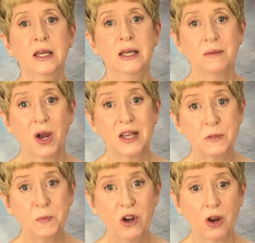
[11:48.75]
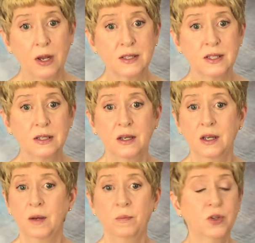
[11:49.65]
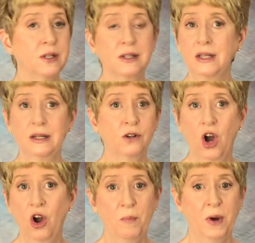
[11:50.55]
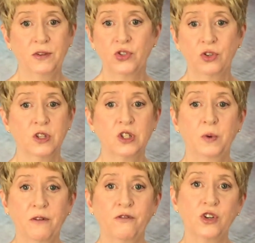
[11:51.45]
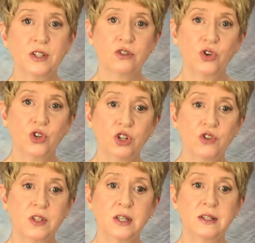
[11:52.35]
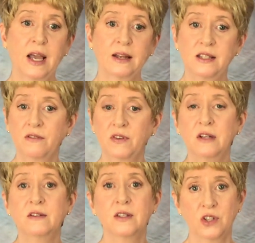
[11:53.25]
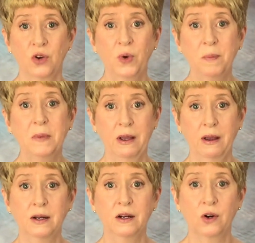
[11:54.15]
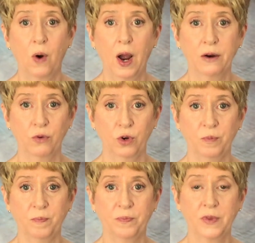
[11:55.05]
In my experience, music didn't calm my students when I first introduced these activities, so we began in a quiet room.